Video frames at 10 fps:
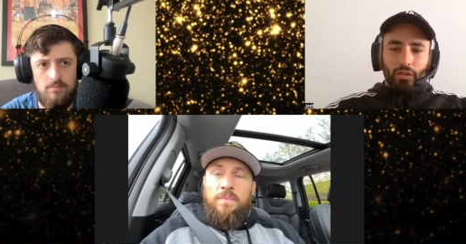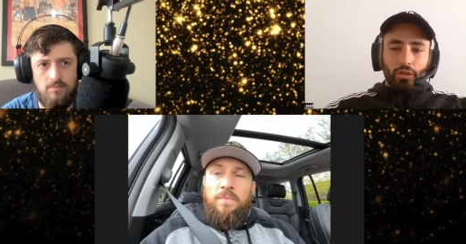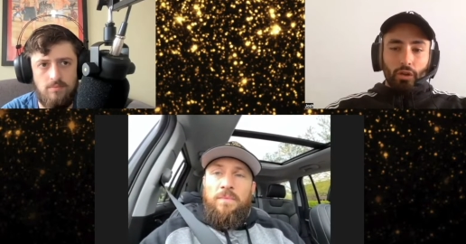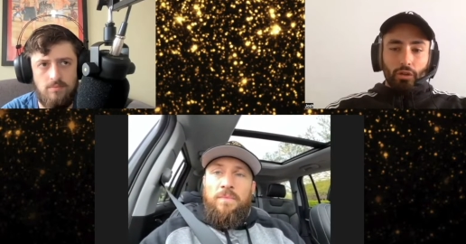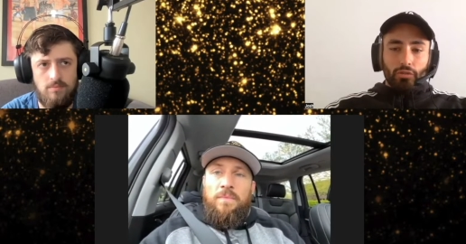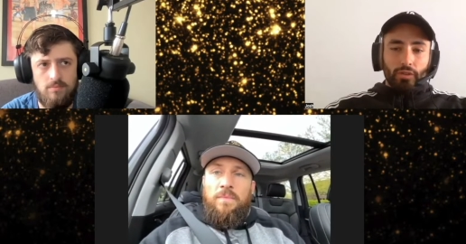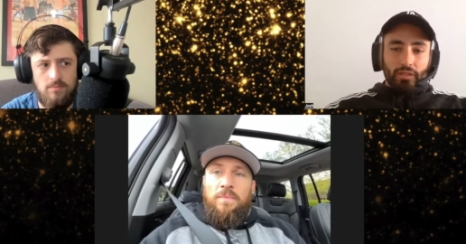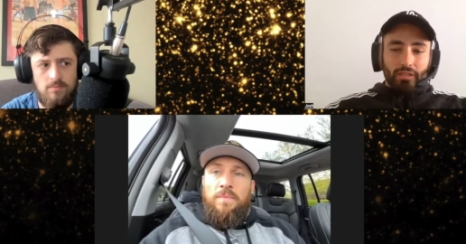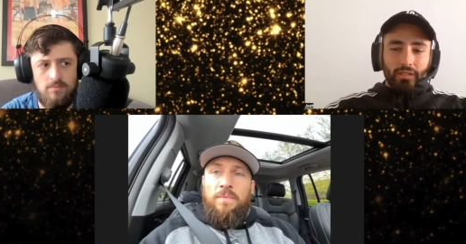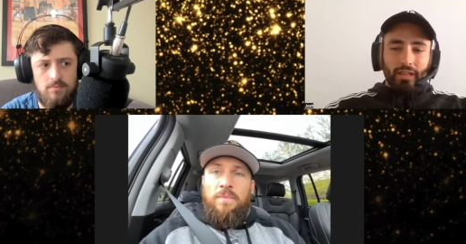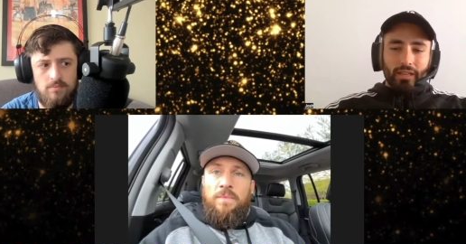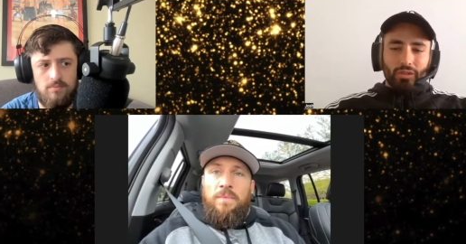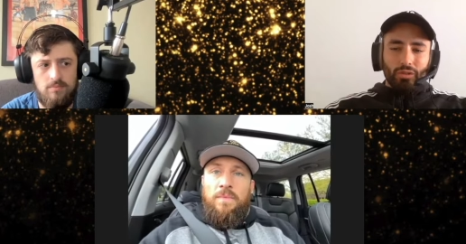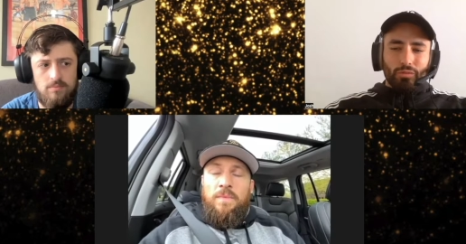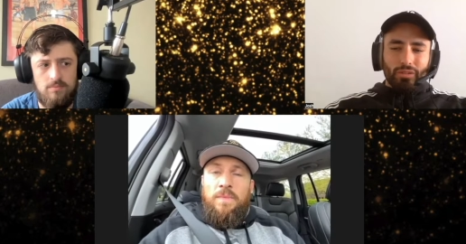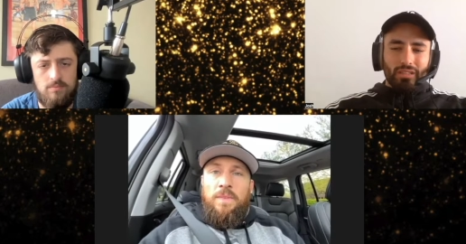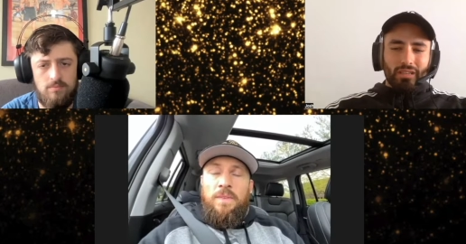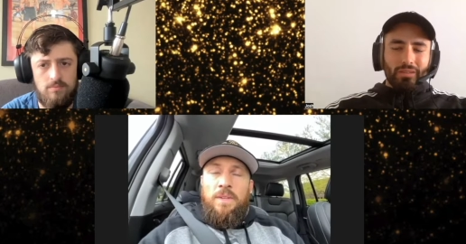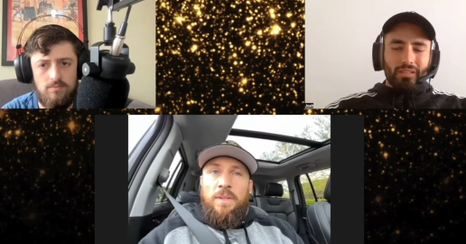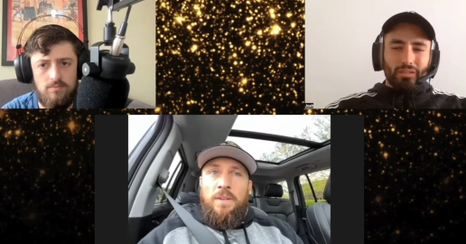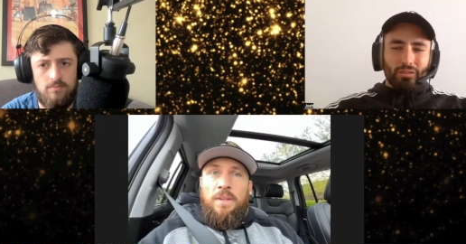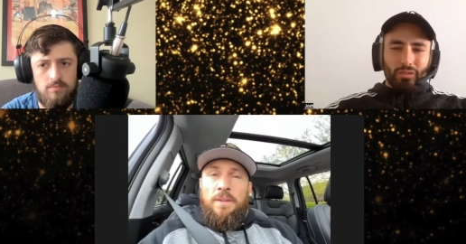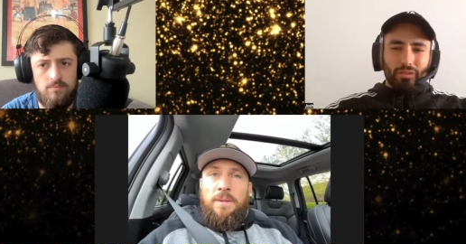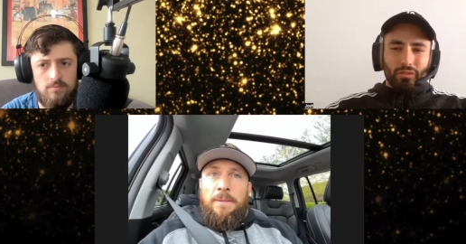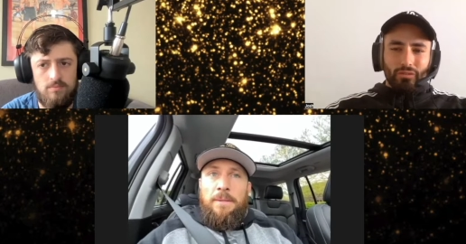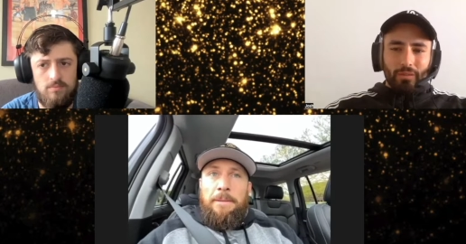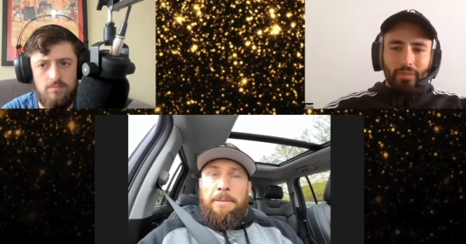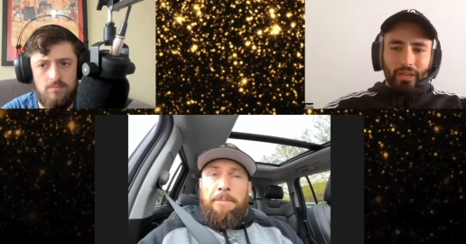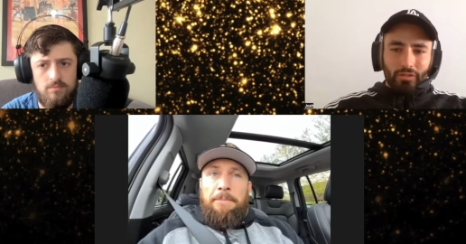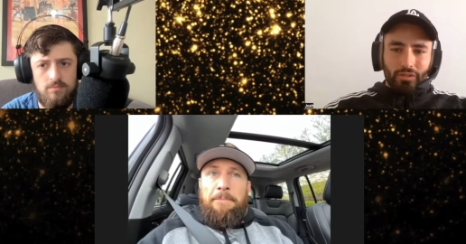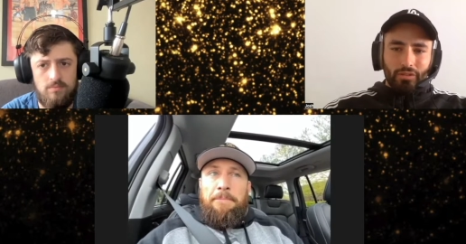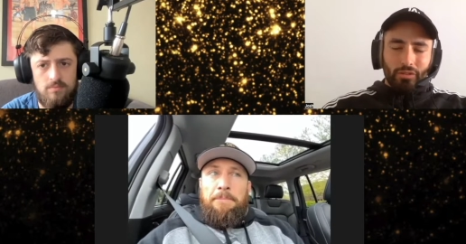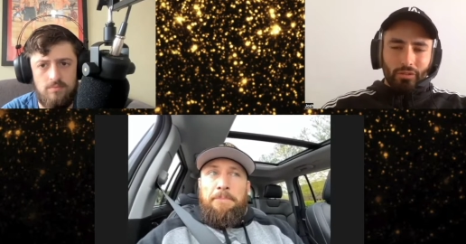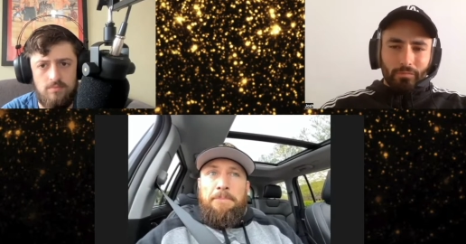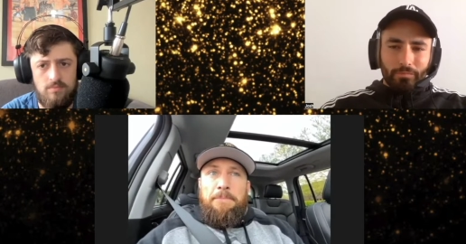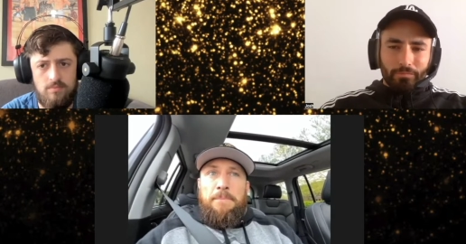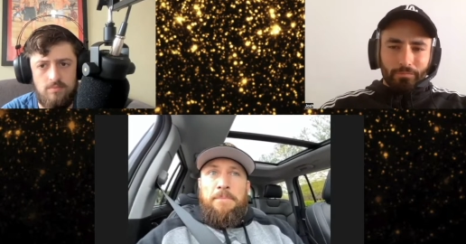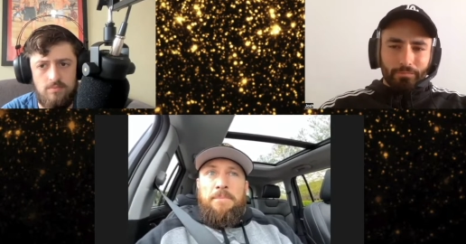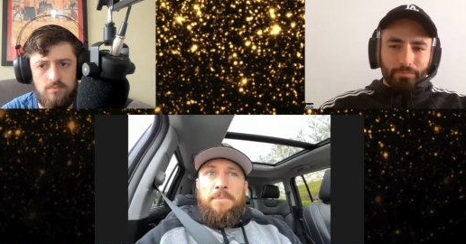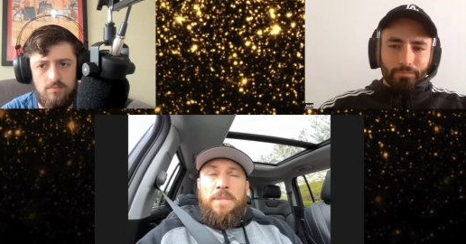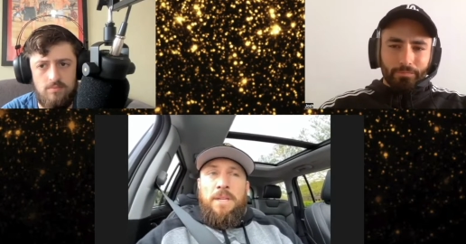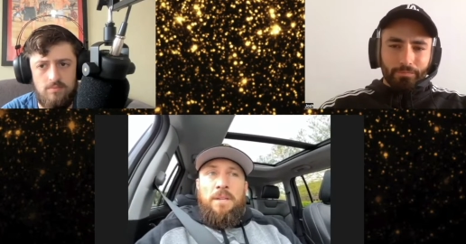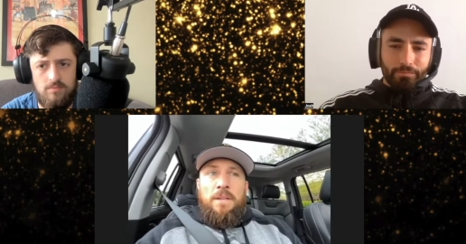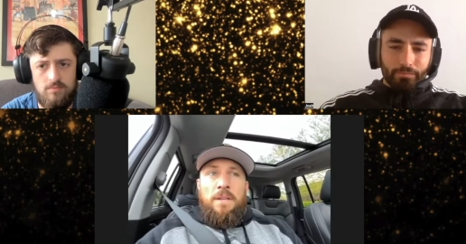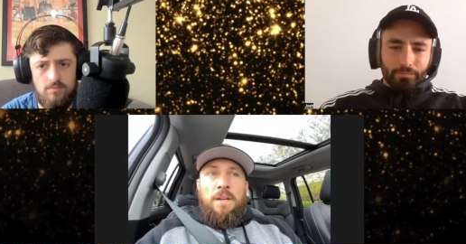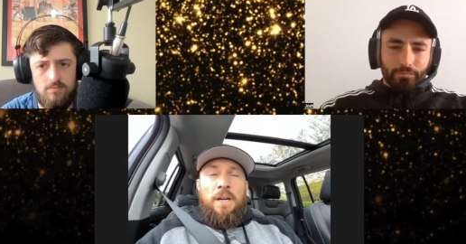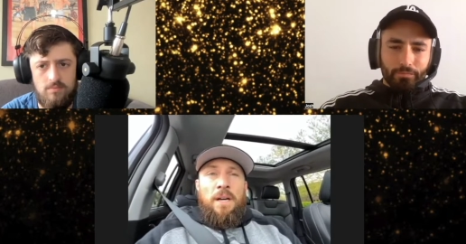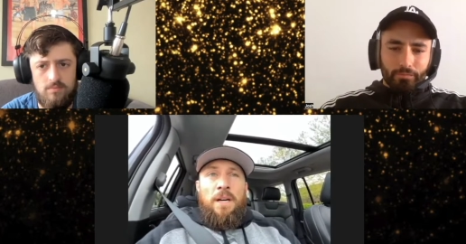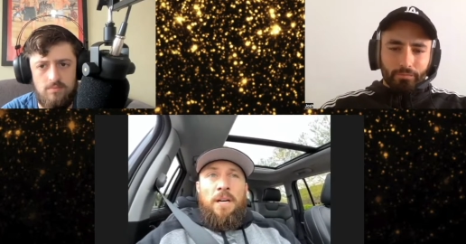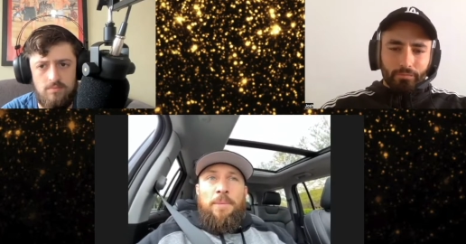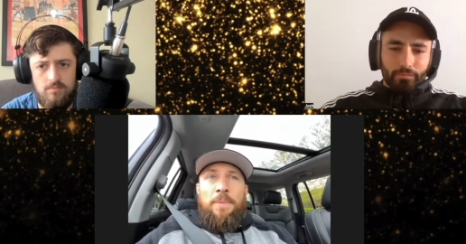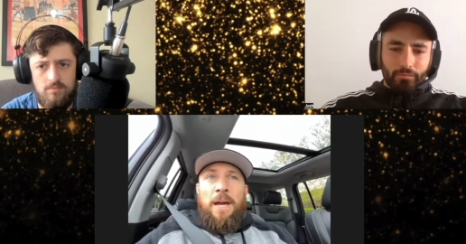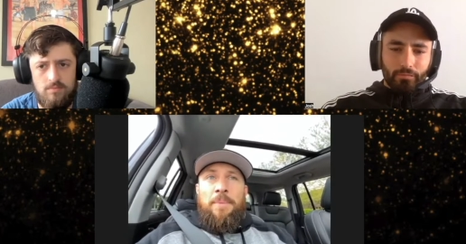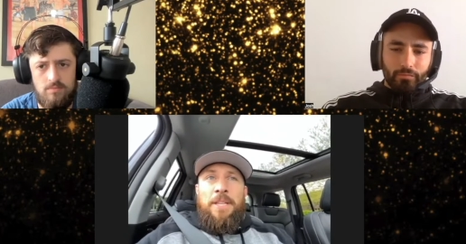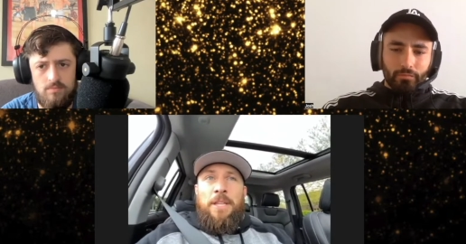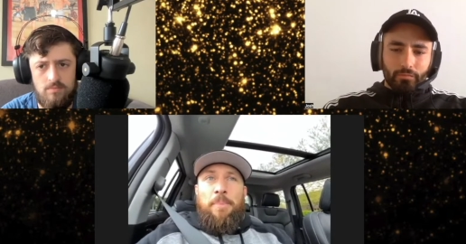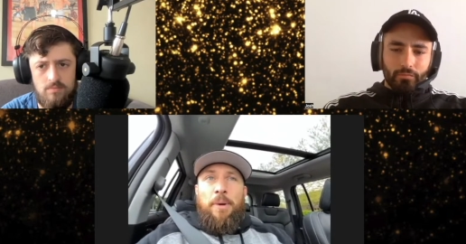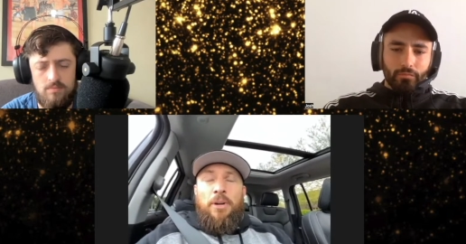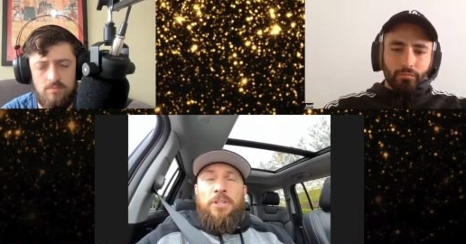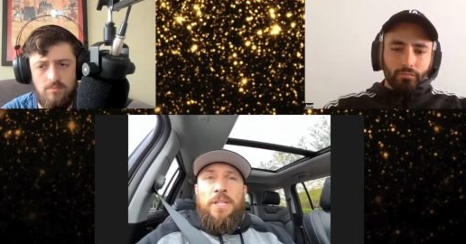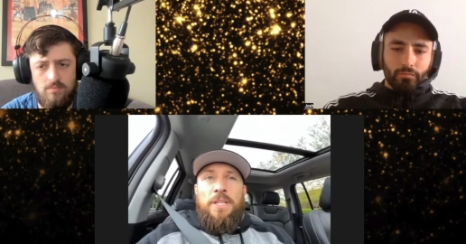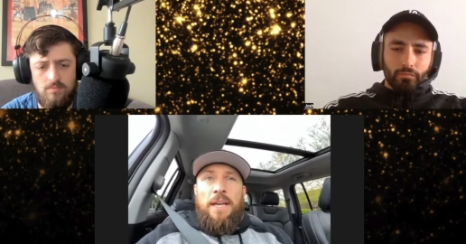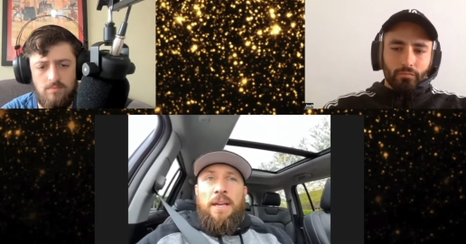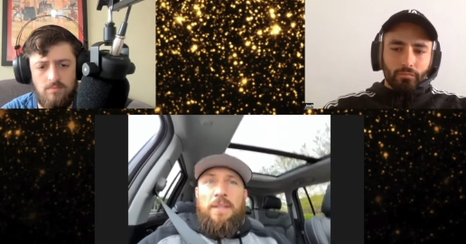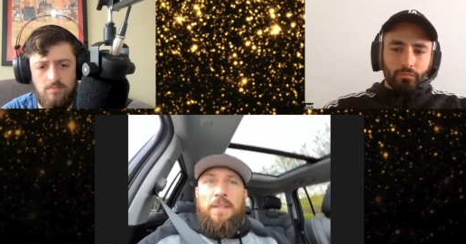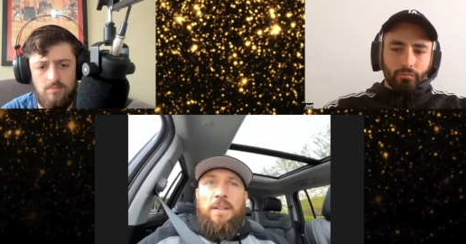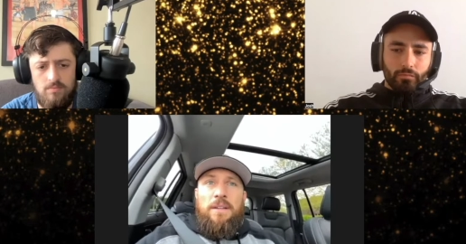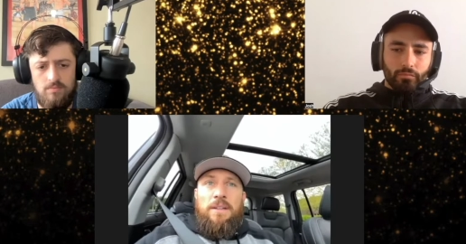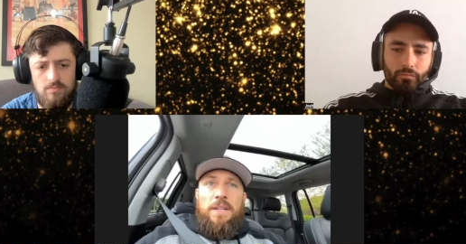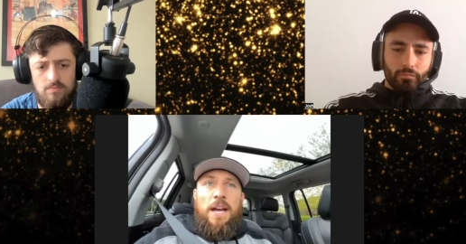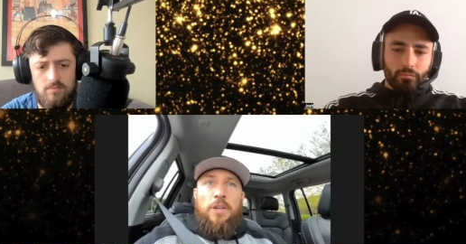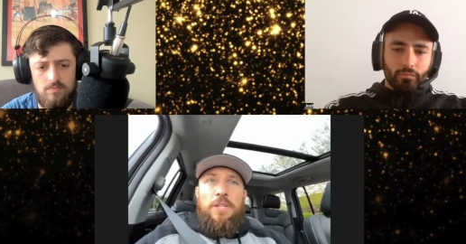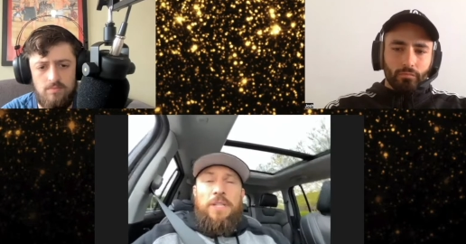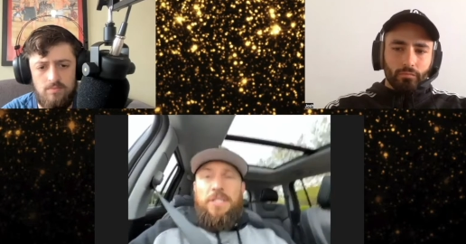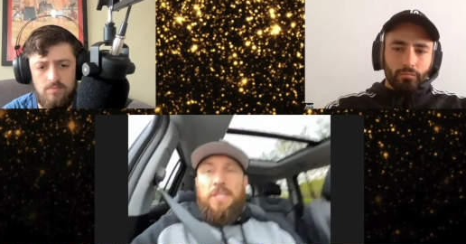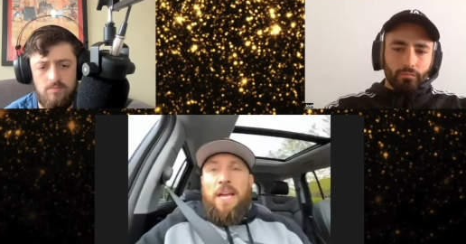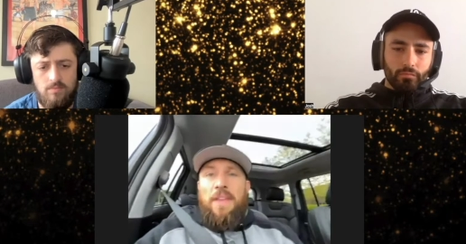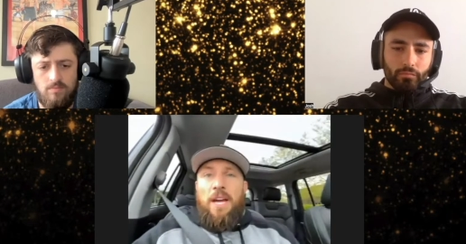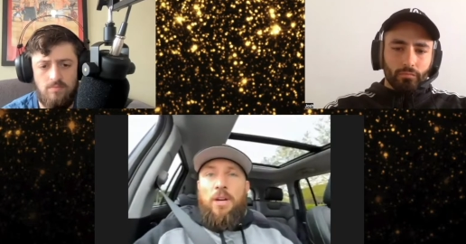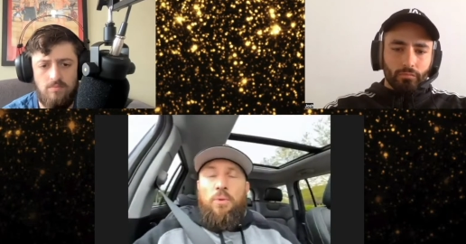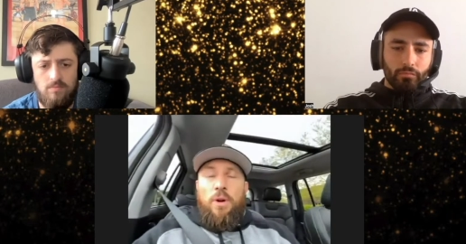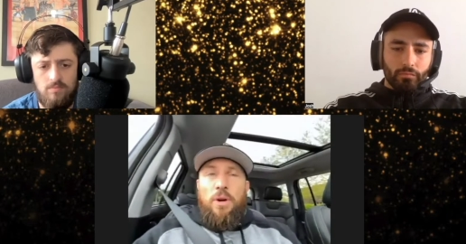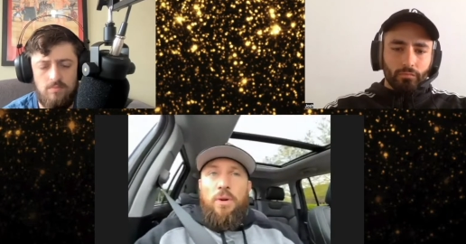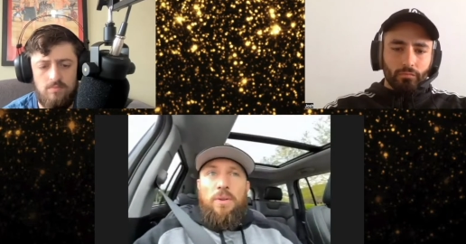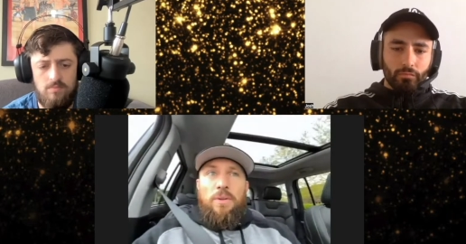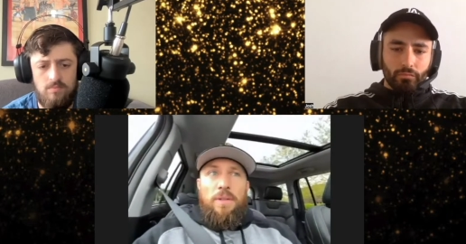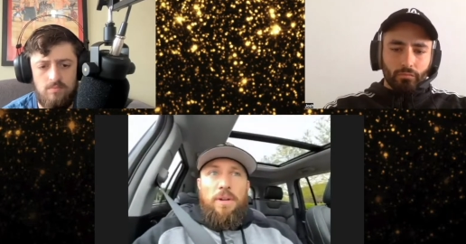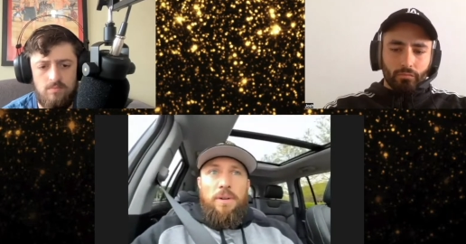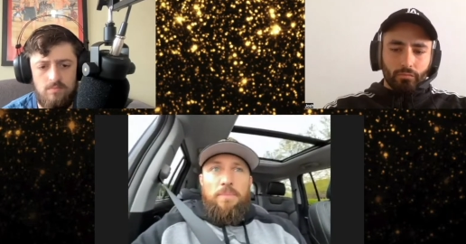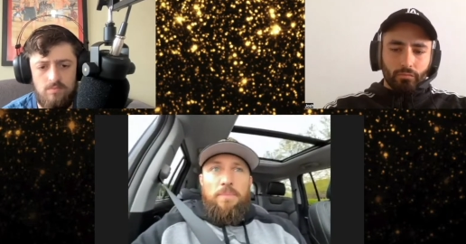Speaker 1: your college wrestling days, or was it something that's always sort of come naturally to you?
Speaker 2: Um, I mean, the person that actually said that quote, mm. they're